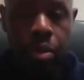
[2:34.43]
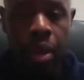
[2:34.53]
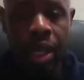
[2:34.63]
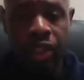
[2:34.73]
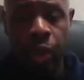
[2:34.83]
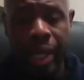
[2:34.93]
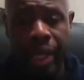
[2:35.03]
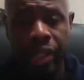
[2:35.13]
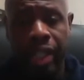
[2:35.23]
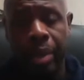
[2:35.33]
And so
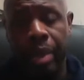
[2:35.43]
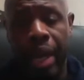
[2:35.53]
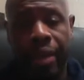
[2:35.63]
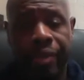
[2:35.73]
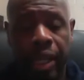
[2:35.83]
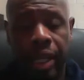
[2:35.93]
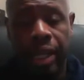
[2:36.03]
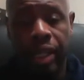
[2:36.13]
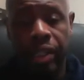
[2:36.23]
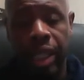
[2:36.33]
in this deep
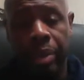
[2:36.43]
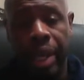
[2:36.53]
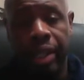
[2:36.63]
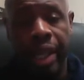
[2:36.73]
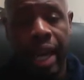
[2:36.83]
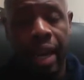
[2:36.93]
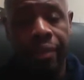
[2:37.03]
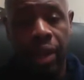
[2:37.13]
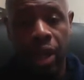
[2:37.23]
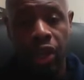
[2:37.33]
data dive,